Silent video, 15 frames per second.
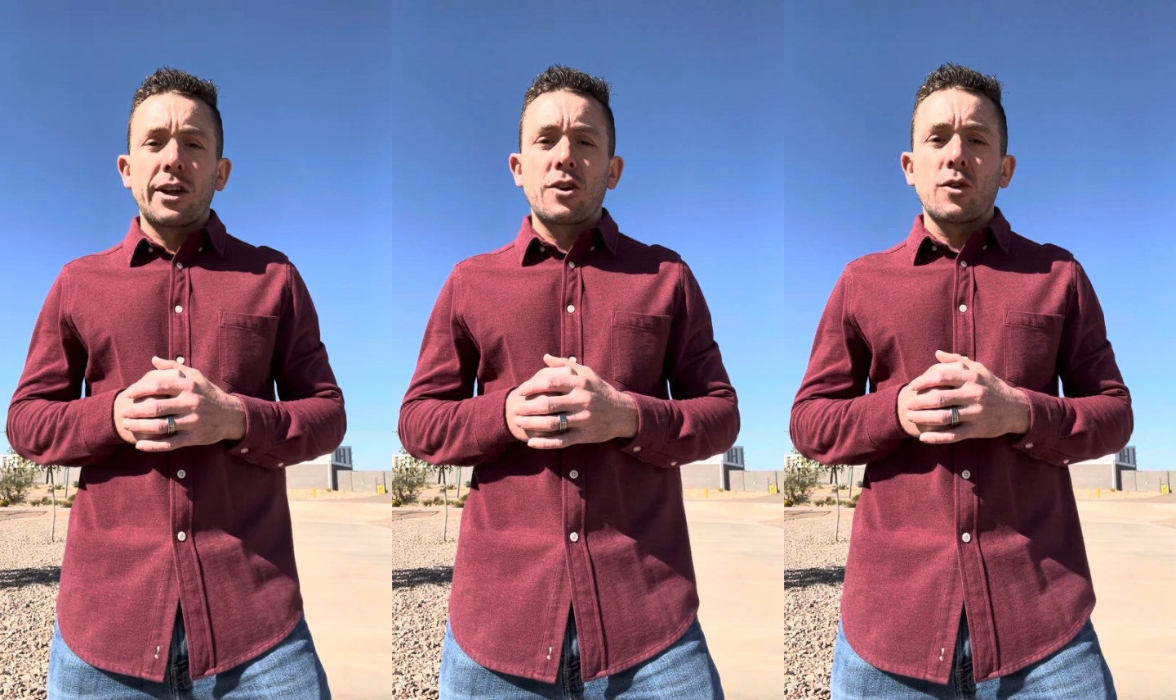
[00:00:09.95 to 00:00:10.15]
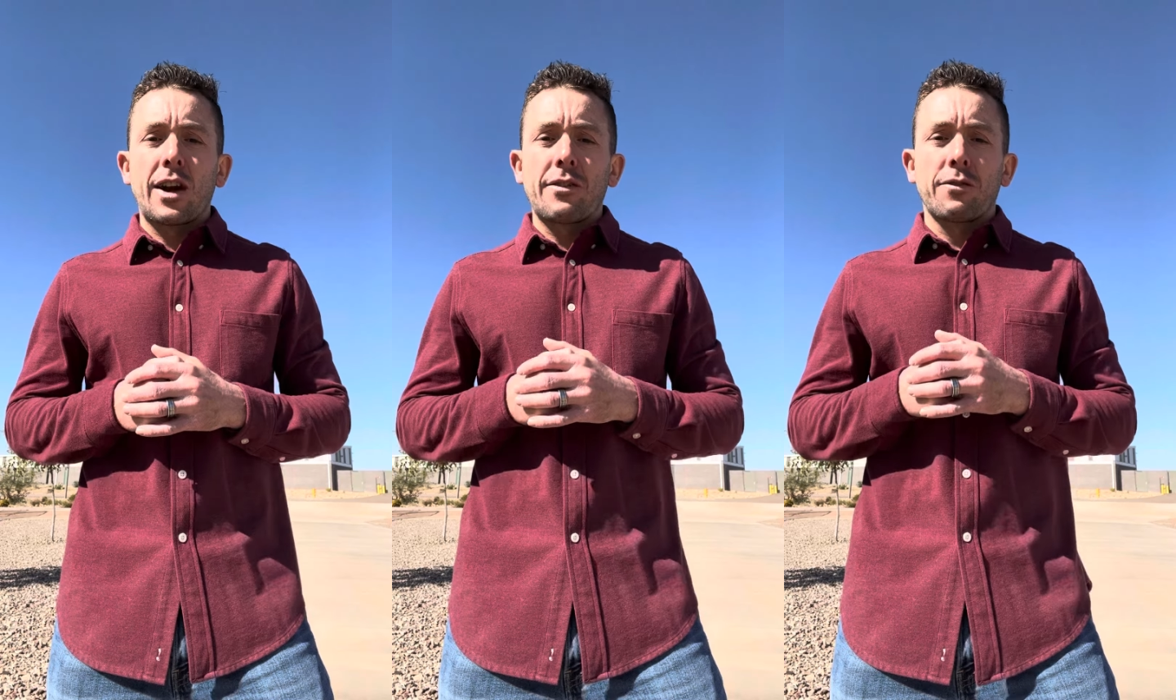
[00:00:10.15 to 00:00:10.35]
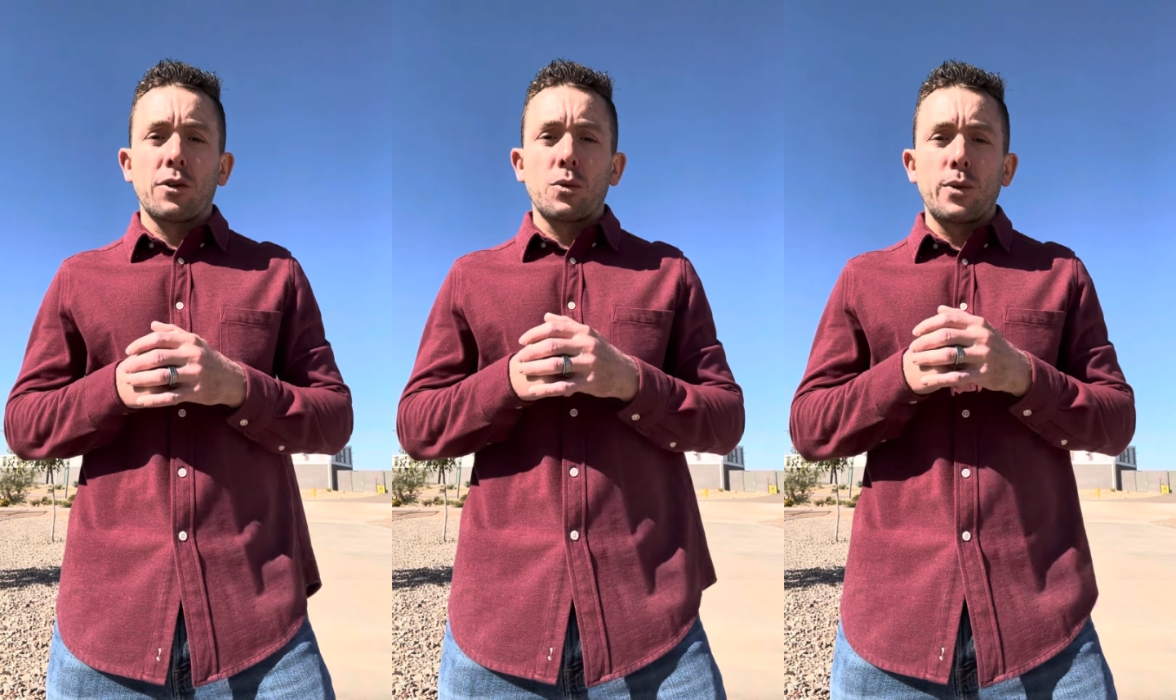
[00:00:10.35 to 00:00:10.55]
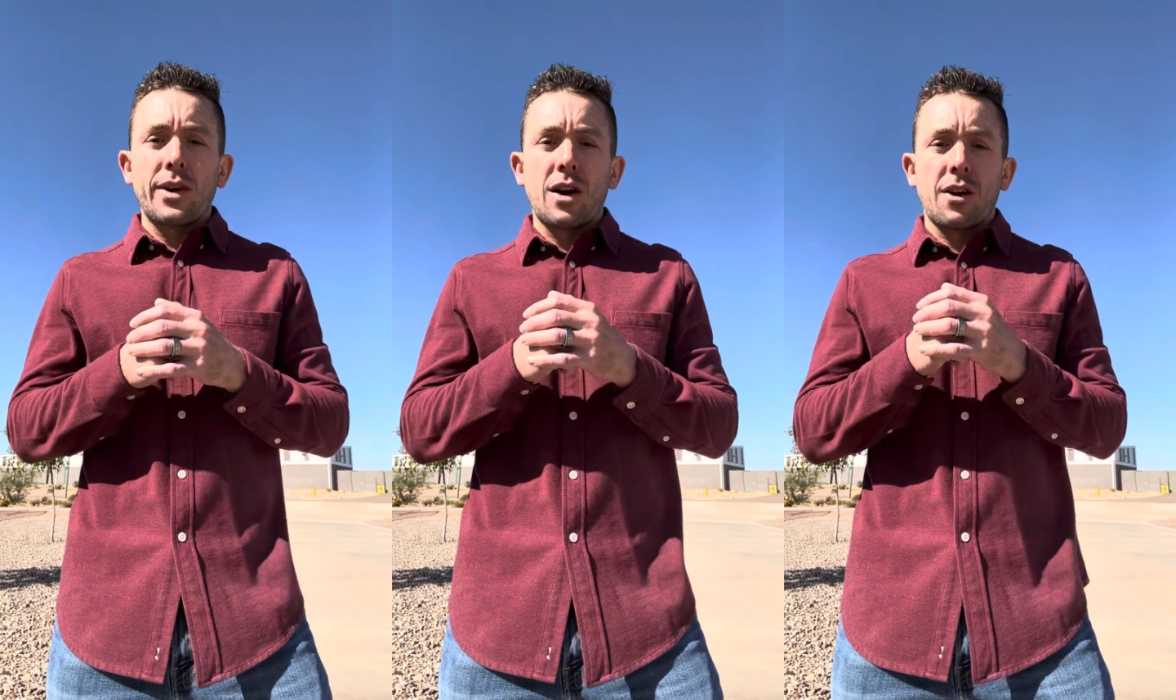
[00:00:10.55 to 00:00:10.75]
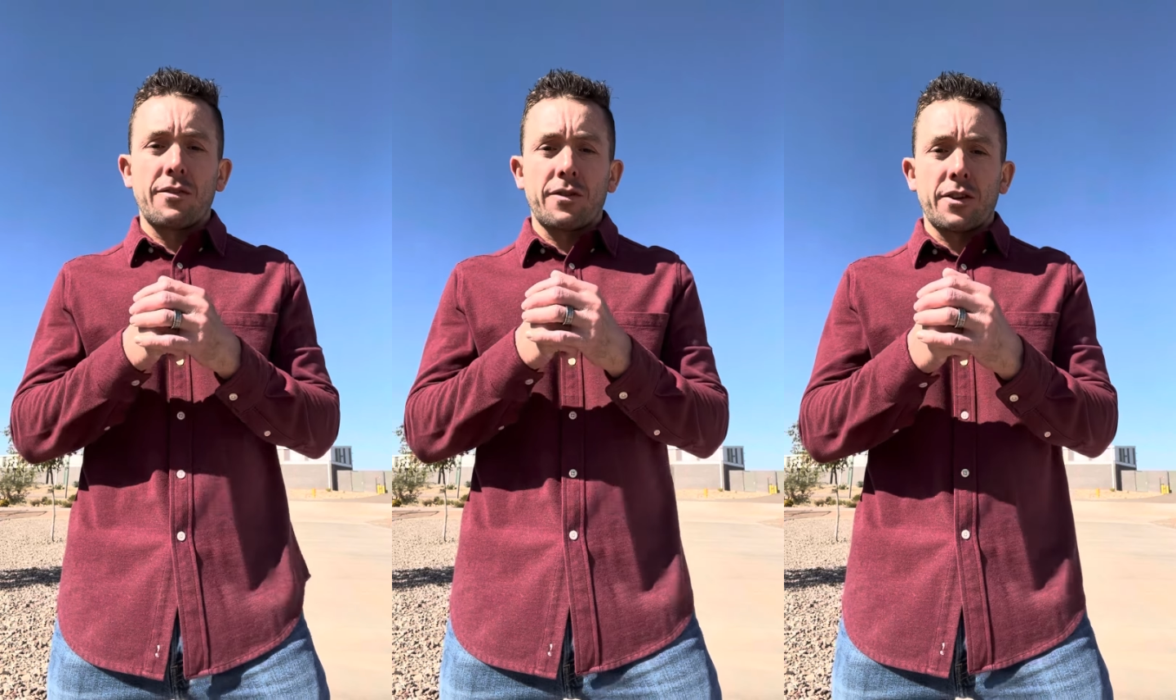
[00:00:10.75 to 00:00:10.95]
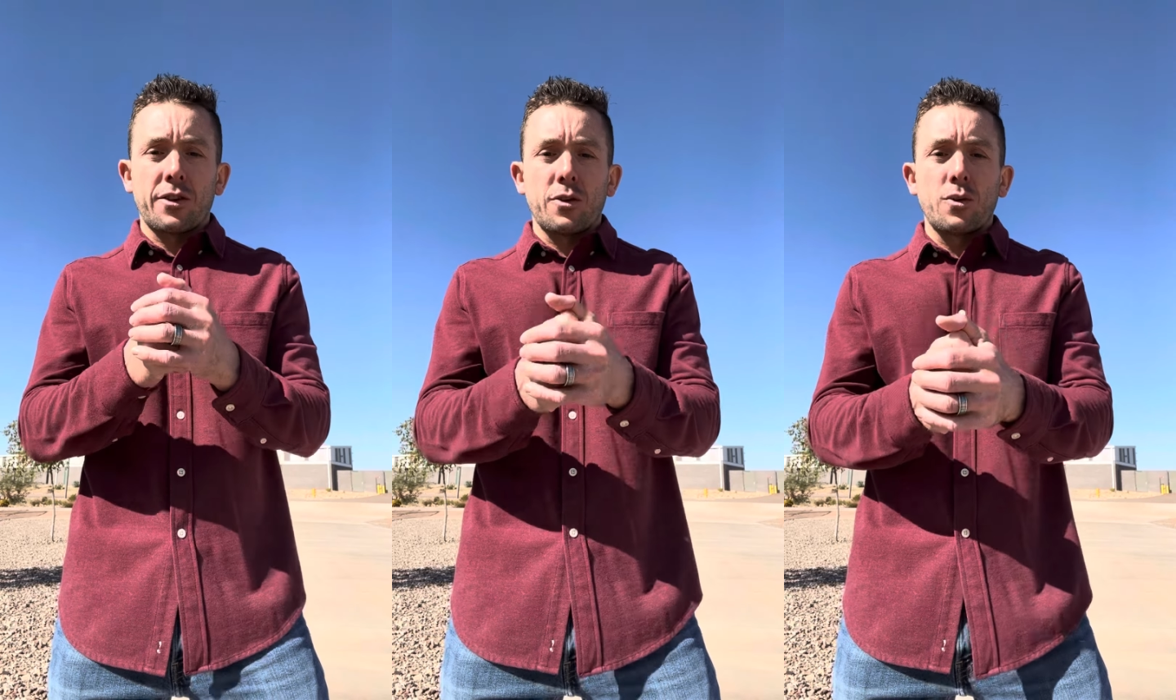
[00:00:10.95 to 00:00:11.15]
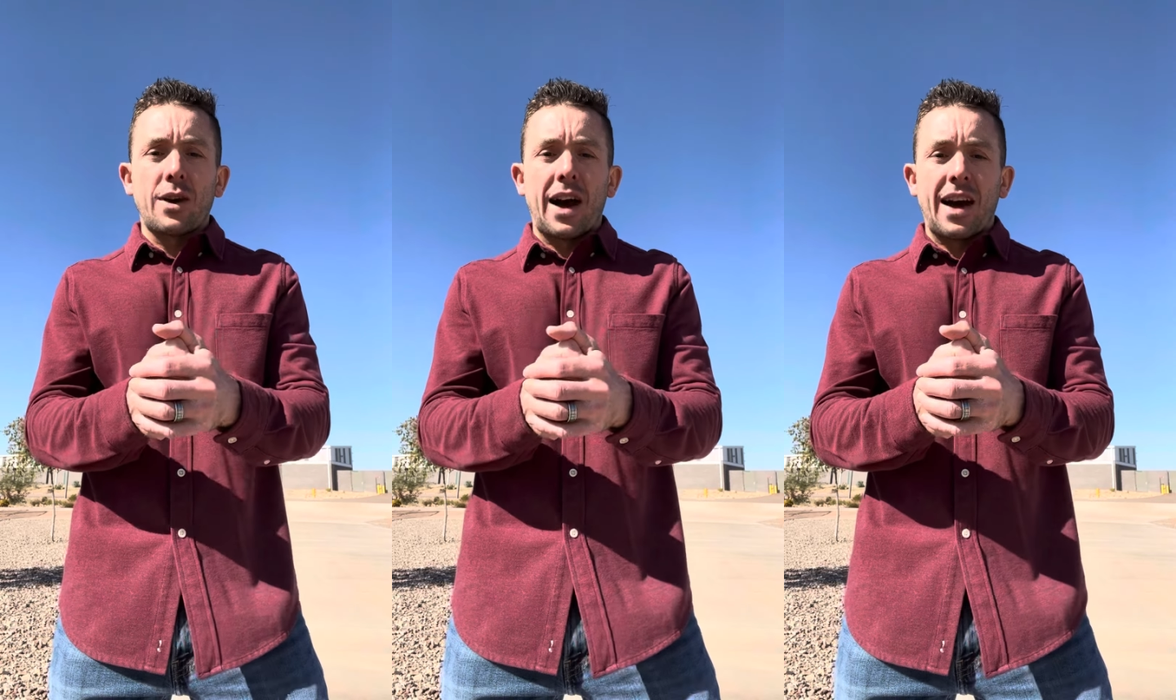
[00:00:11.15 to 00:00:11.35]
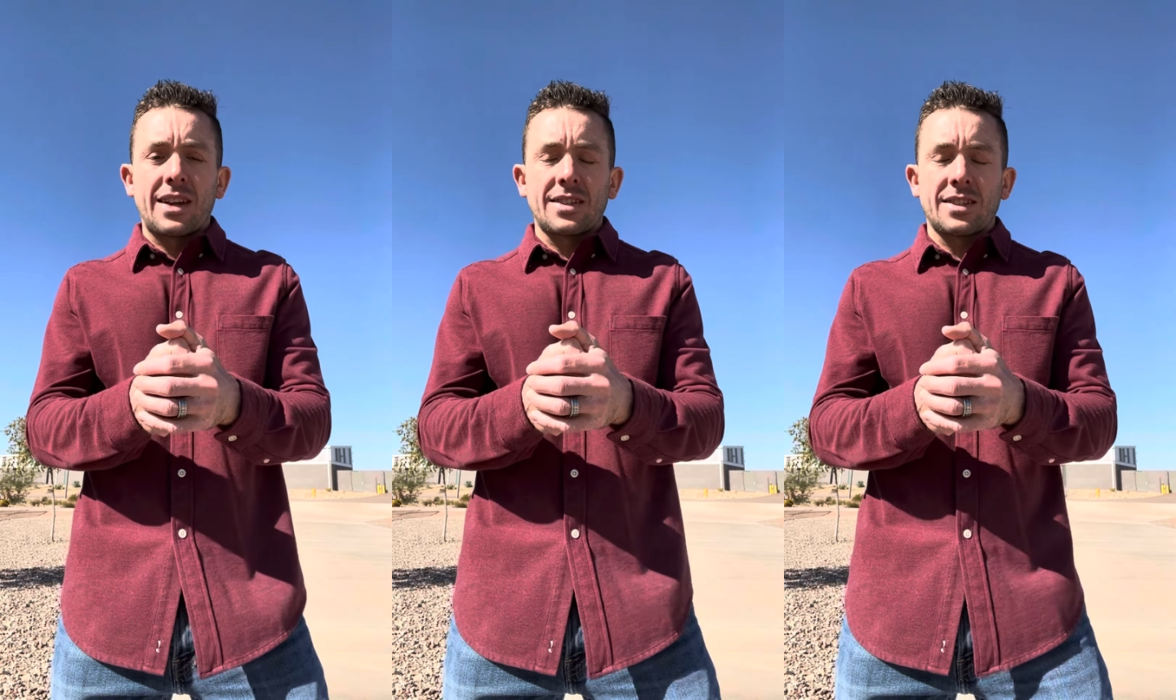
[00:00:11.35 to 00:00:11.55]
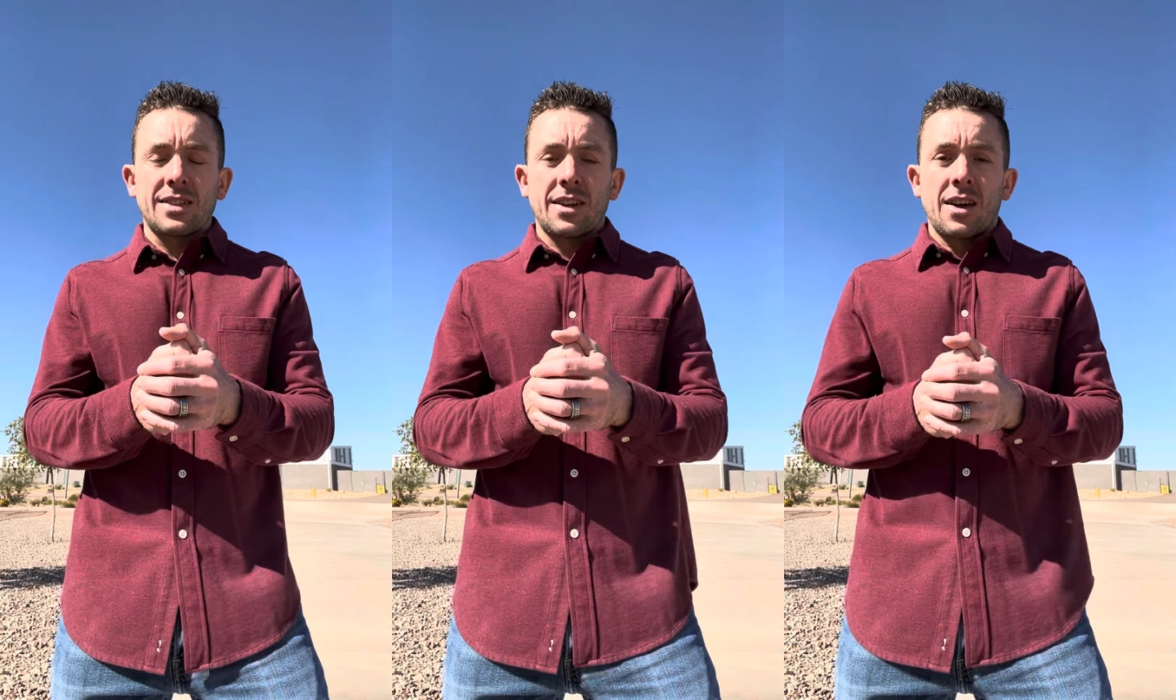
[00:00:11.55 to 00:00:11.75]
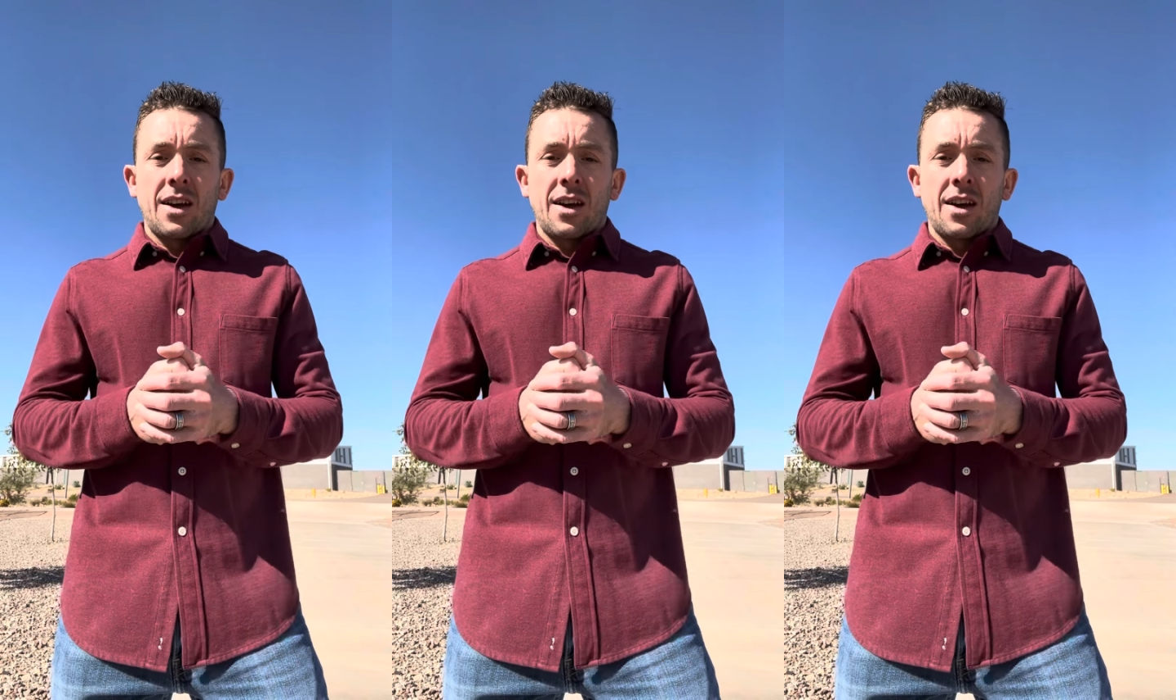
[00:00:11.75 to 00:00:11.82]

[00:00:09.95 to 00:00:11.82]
grateful we are for you guys.